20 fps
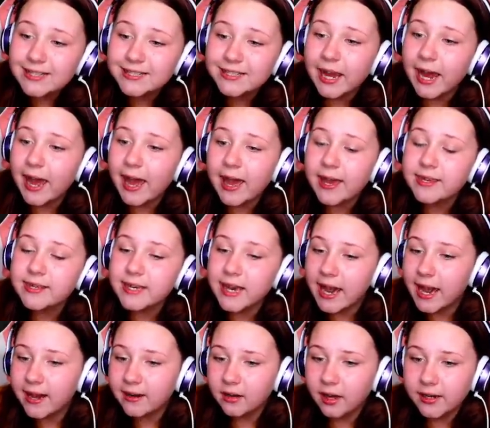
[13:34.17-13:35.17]
is there
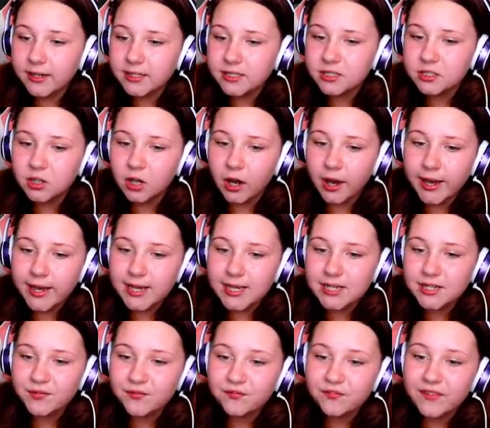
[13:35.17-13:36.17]
again. Like, this guy
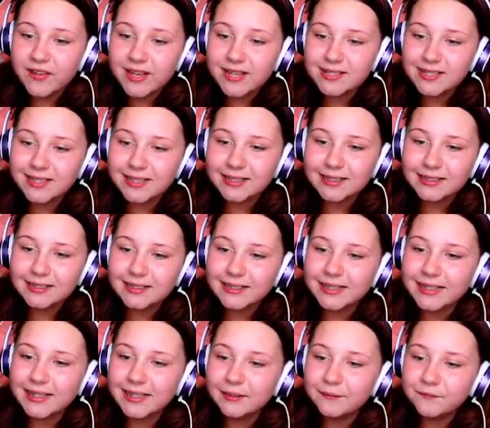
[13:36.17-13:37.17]
is
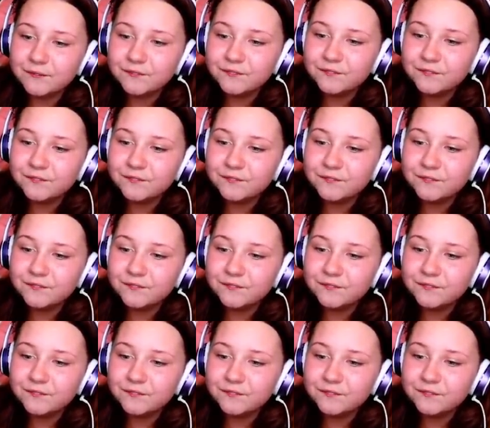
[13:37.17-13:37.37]
physically